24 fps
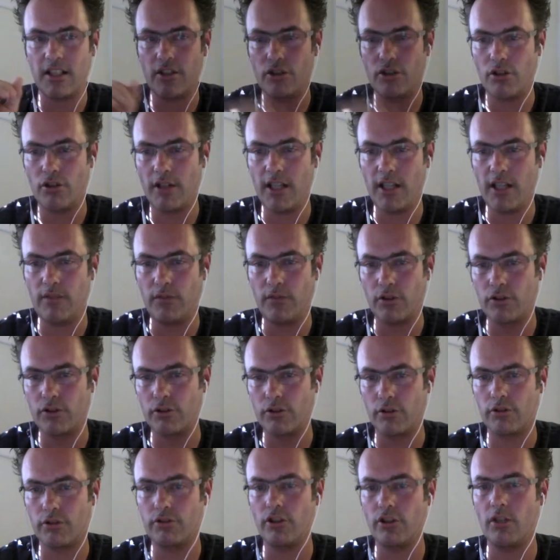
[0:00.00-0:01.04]
great for
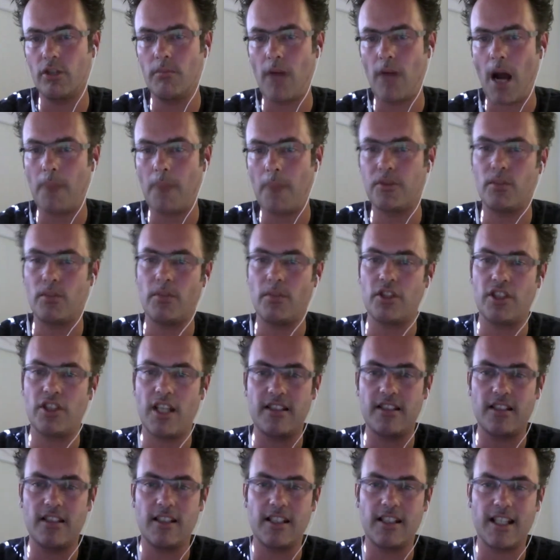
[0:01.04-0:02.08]
short-term
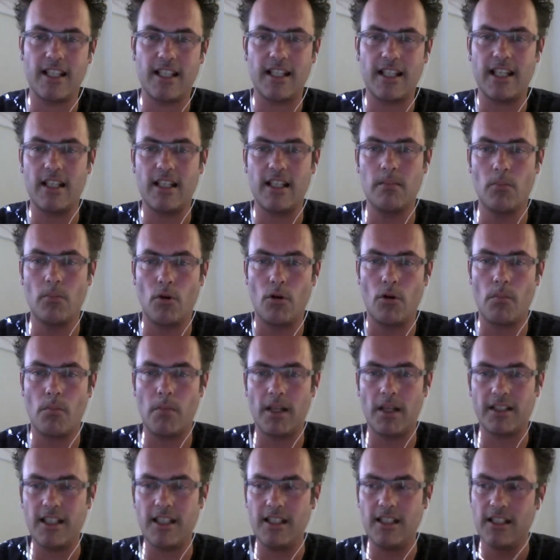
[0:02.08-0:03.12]
optimization, getting in more
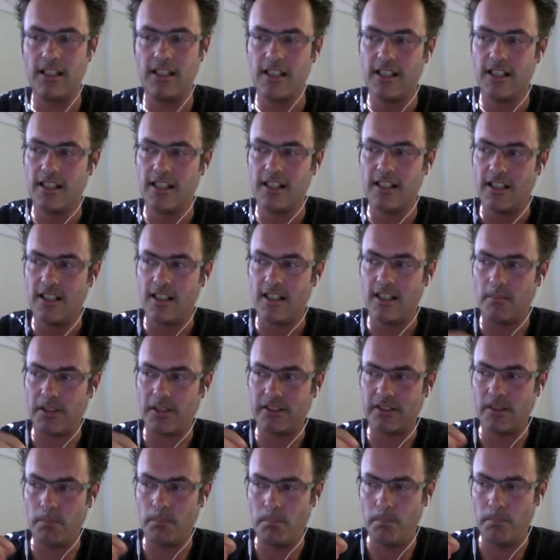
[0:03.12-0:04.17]
money. But
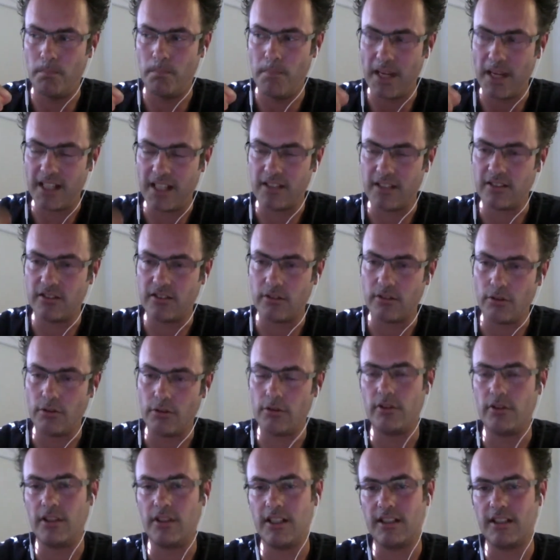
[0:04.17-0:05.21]
the biggest
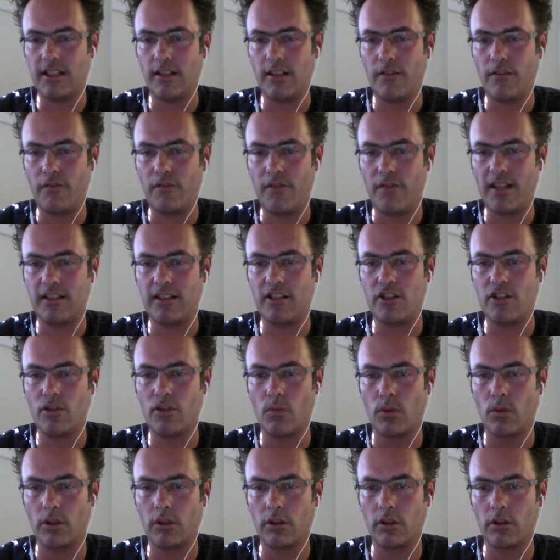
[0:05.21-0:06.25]
earn is in the fact that you
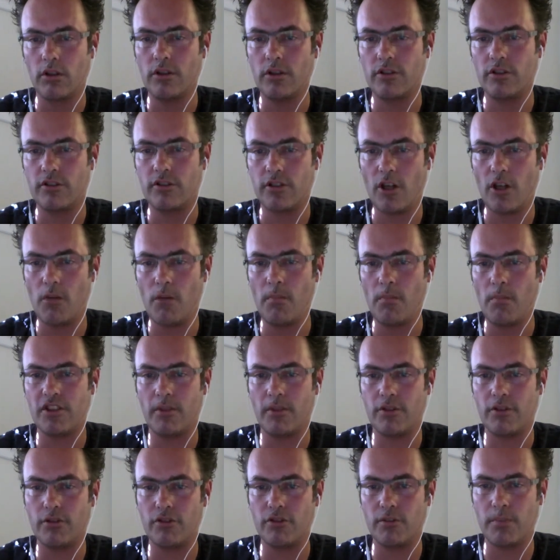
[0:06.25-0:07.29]
will learn so much about
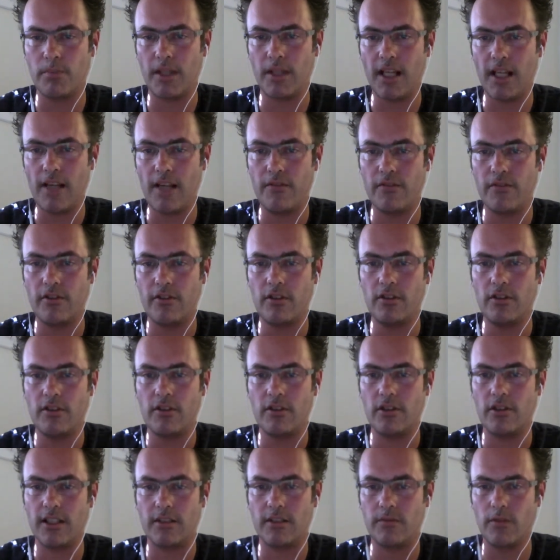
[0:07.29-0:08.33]
user behavior.
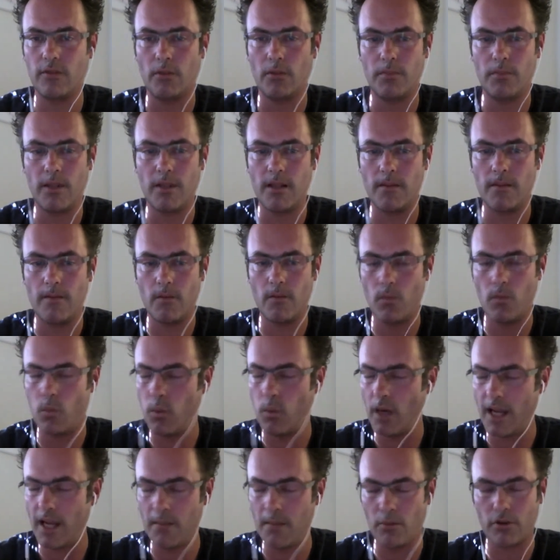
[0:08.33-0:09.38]
It will be
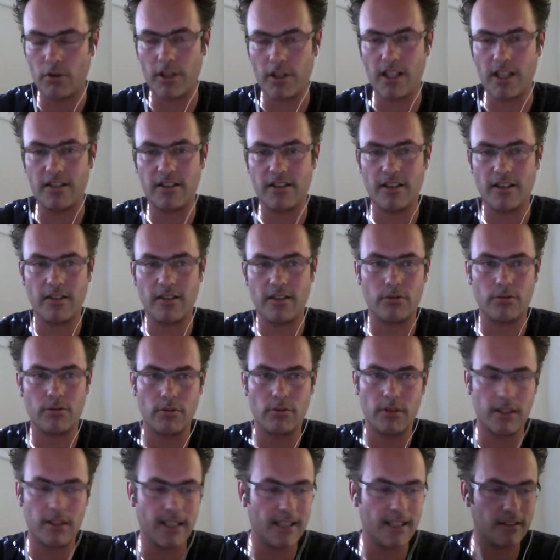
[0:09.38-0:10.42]
way more easy
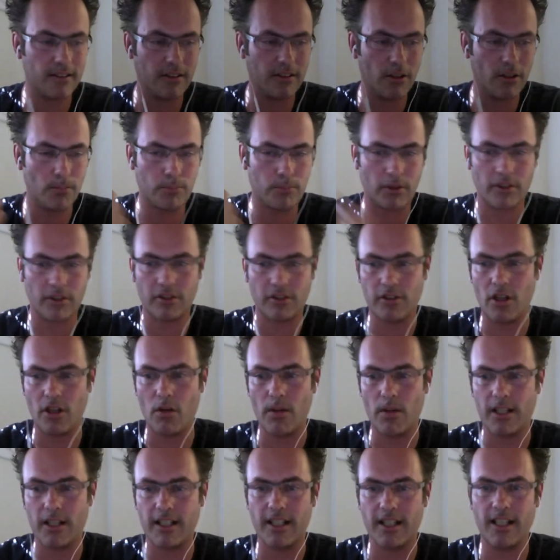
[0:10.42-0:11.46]
to get a new product going
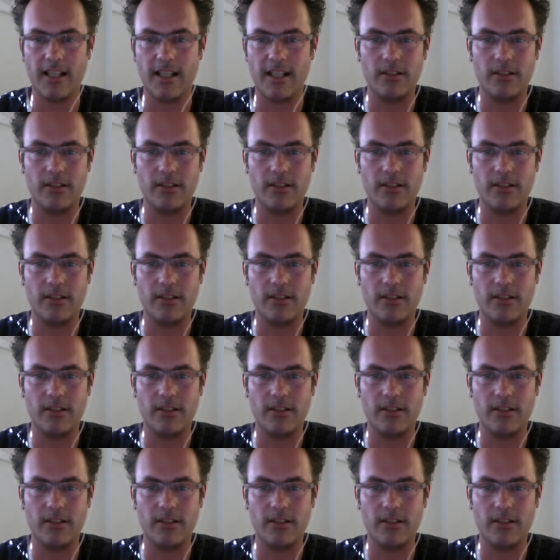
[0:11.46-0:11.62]
again